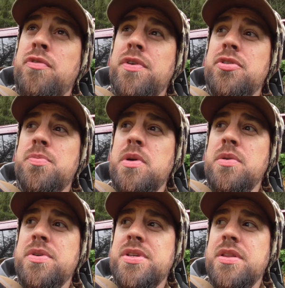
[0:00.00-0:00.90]
far this morning
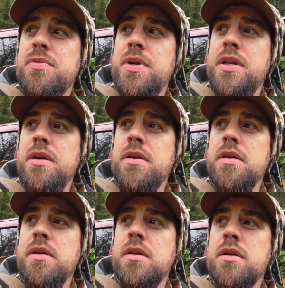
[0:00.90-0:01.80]
we've seen 3 deer,
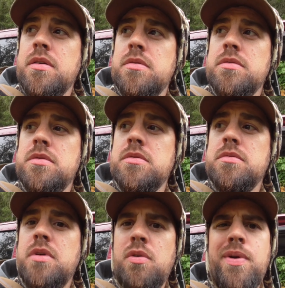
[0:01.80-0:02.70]

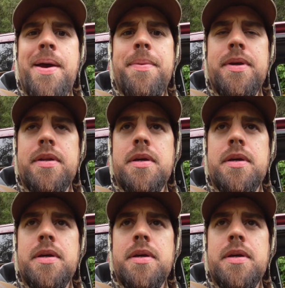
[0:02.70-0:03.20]
a rabbit.